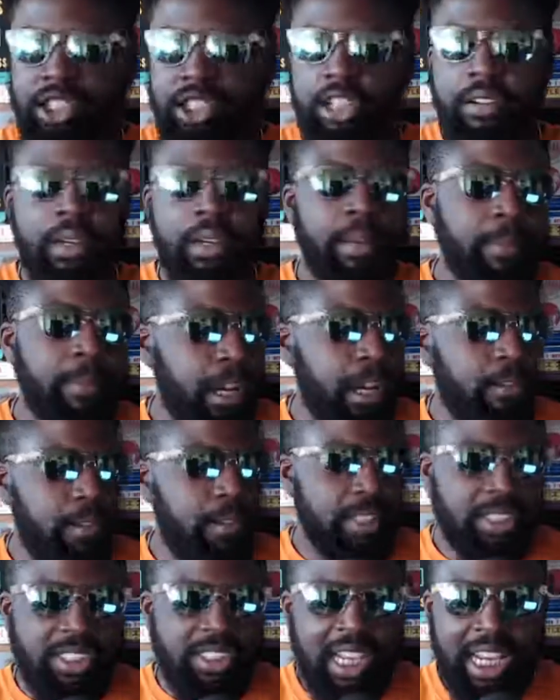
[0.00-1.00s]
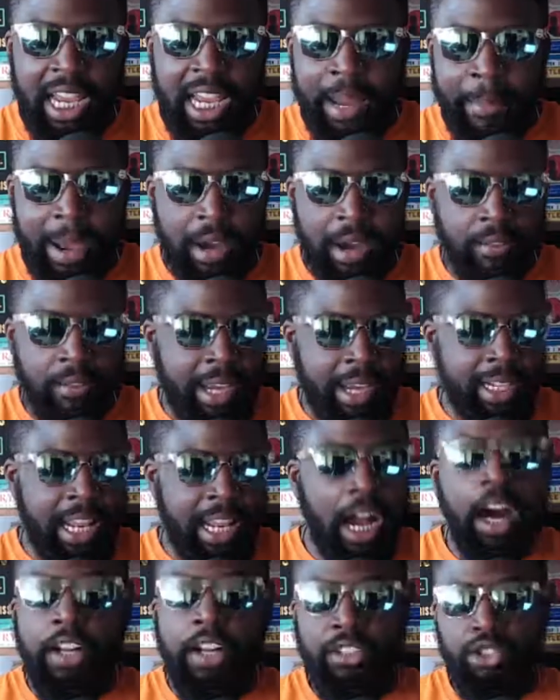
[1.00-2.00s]
the amount of releases that come out, right, that
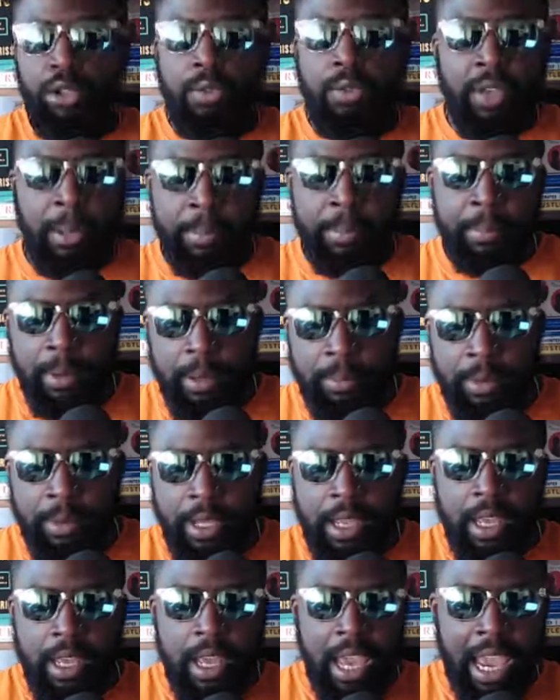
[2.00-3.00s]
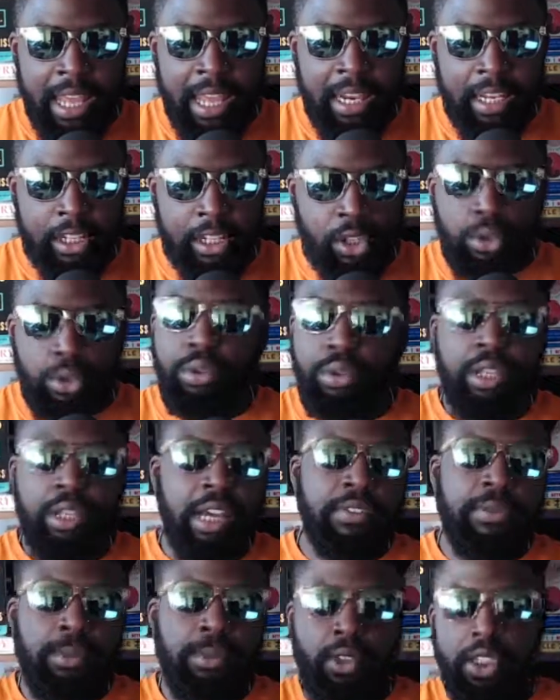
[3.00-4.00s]
aren't to do with hip hop, and then include all the
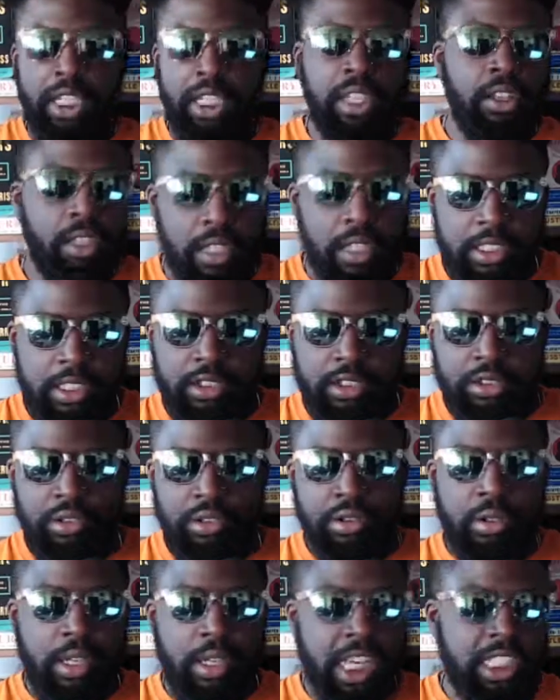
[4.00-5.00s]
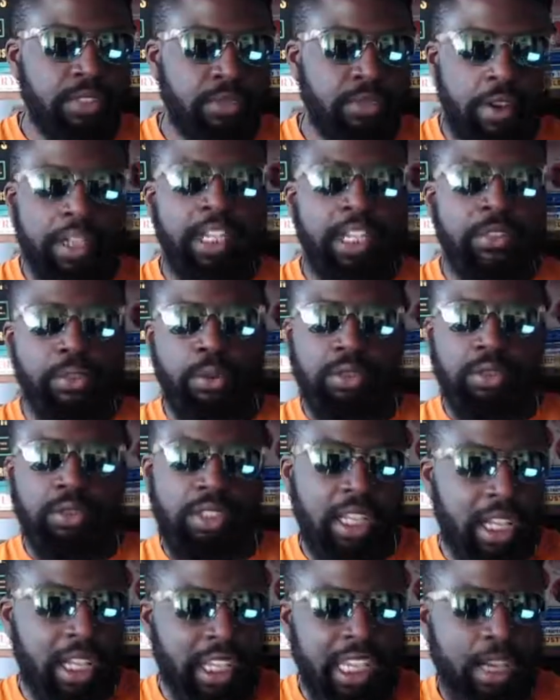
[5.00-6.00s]
other music that you're gonna listen to. It's very difficult to
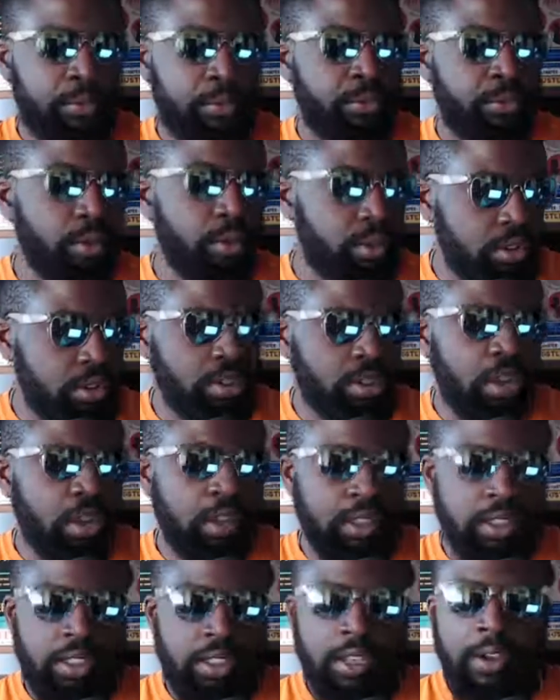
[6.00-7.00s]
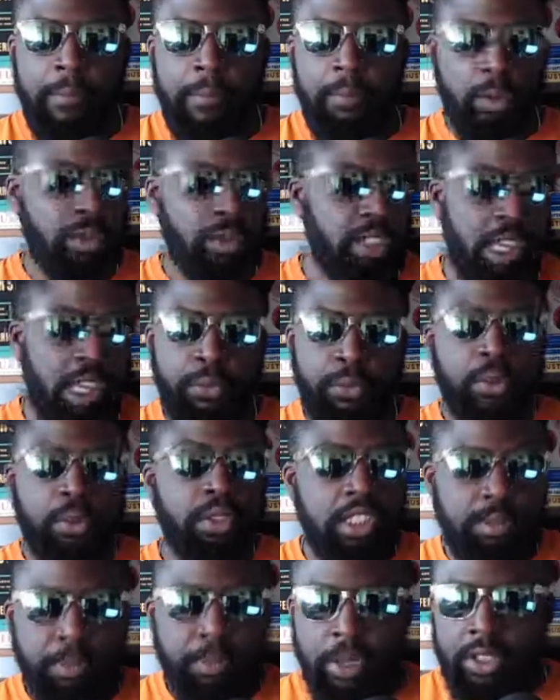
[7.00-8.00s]
kind of get through all the songs to get through all
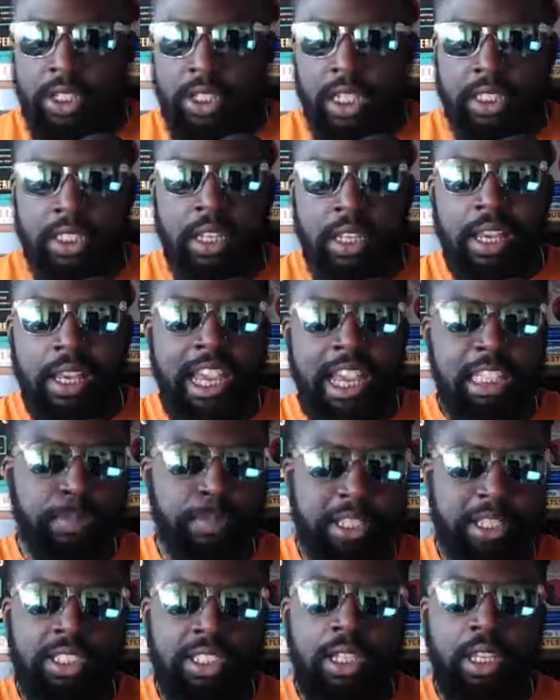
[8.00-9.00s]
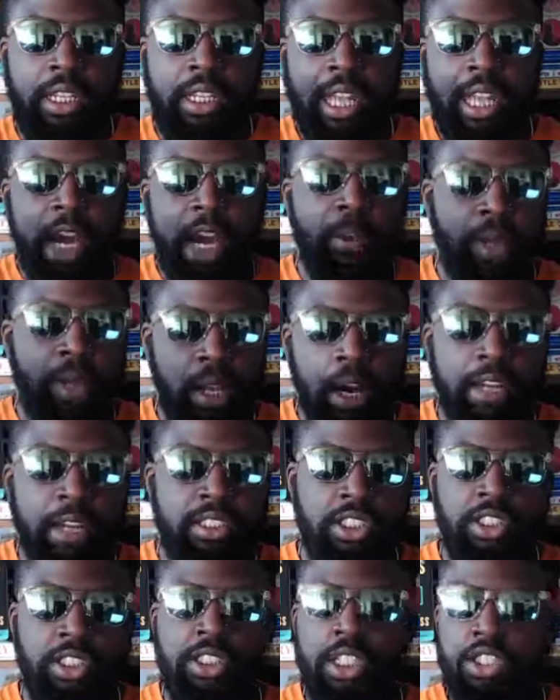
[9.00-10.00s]
these projects, especially now when
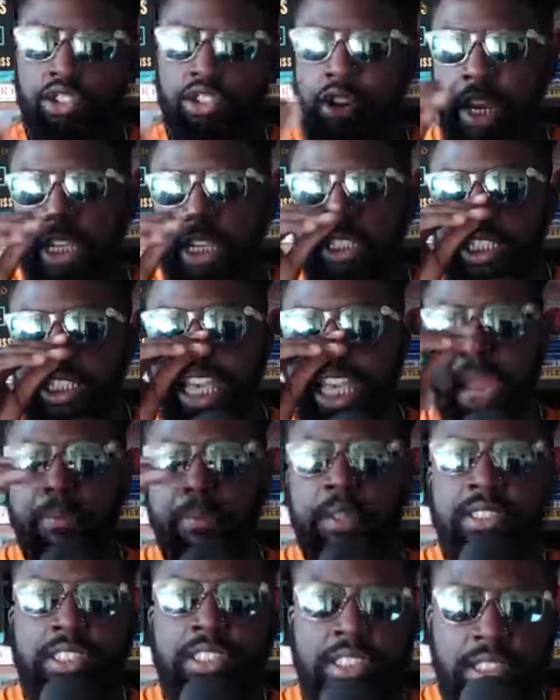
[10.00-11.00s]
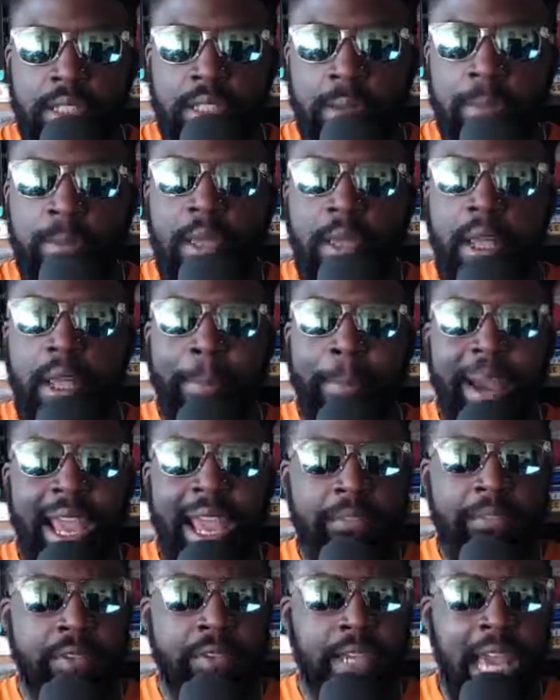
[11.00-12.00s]
artists are trying to game the system by
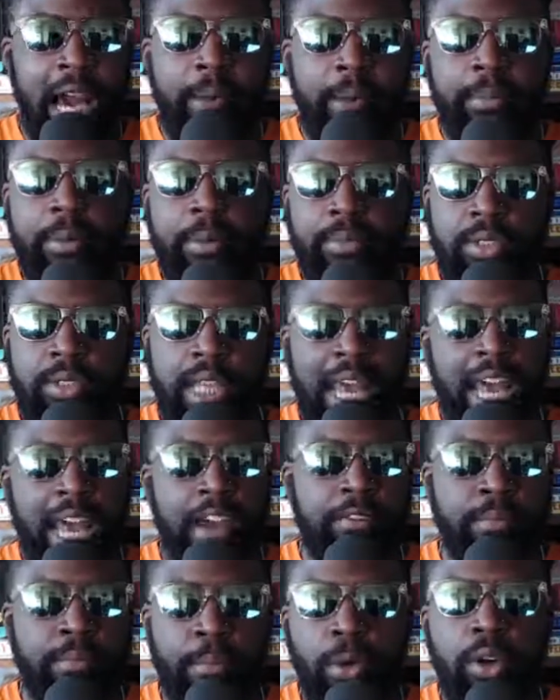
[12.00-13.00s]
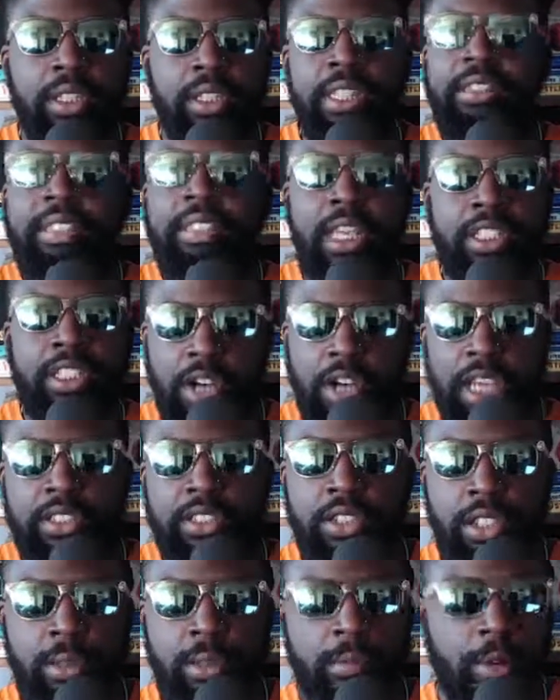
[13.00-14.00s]
having albums that have more than 10 tracks
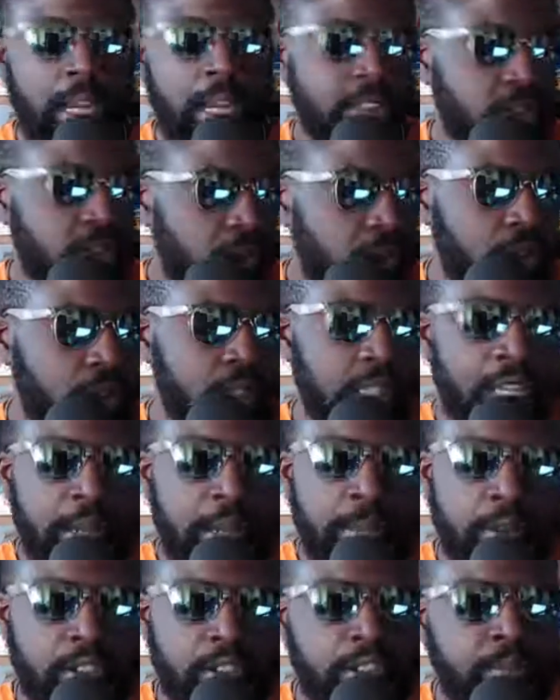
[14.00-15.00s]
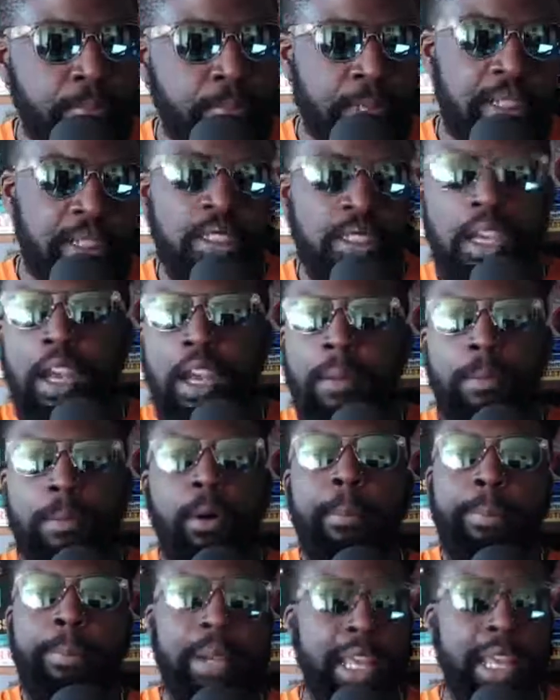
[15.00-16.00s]
on them, right? So you can get more spins, more
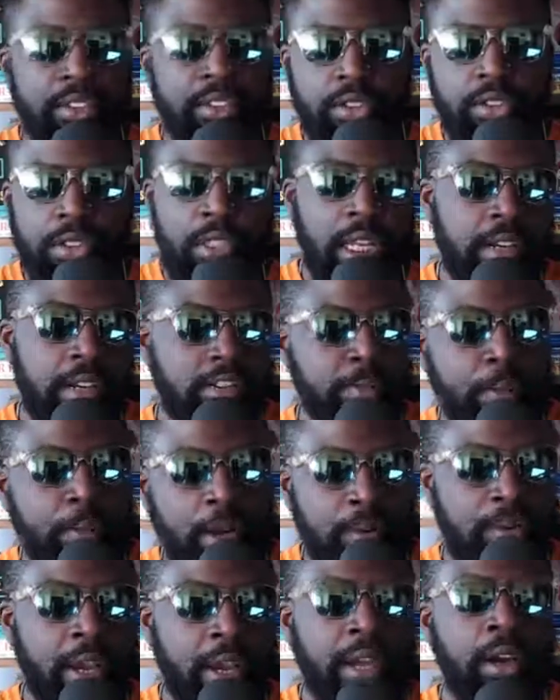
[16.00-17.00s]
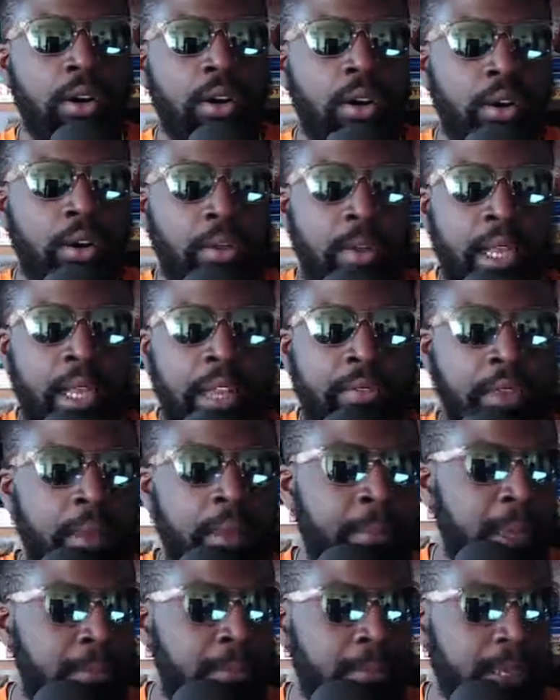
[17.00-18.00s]
plays on kind of Spotify or whatever it
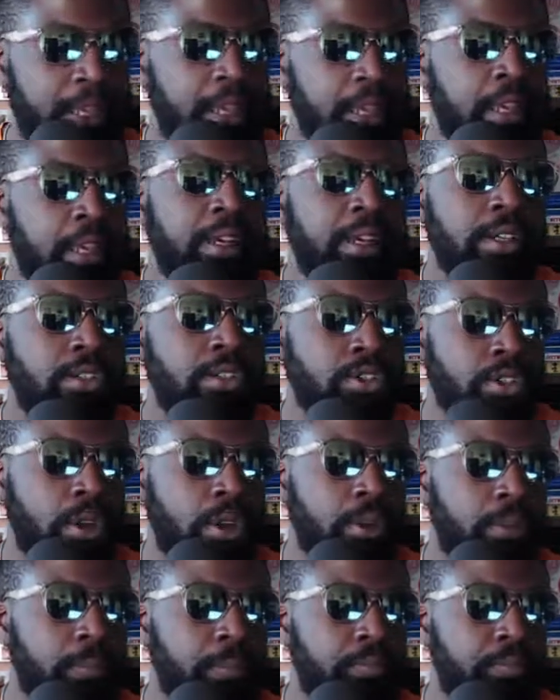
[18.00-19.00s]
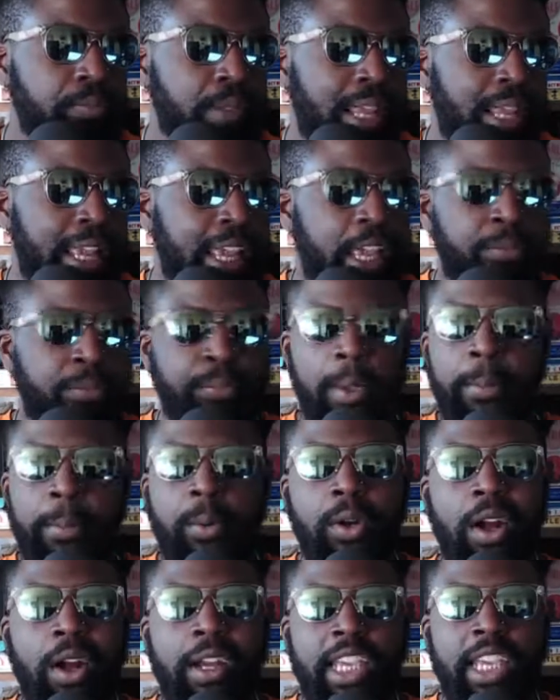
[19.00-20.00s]
may be. So if people
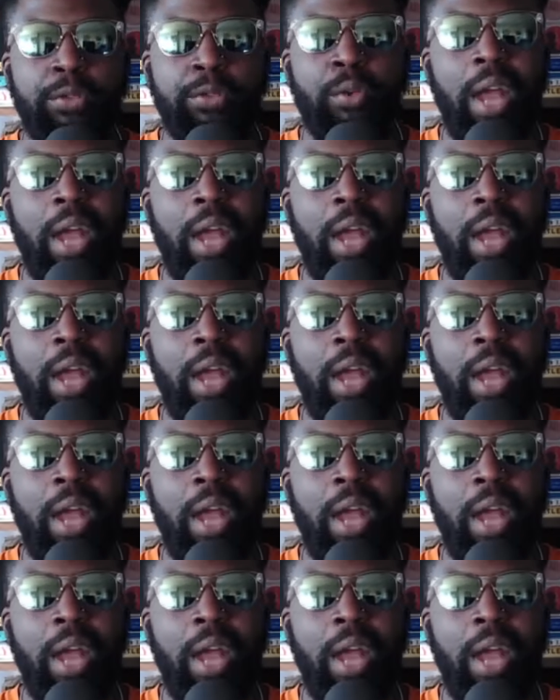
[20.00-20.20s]
can't get through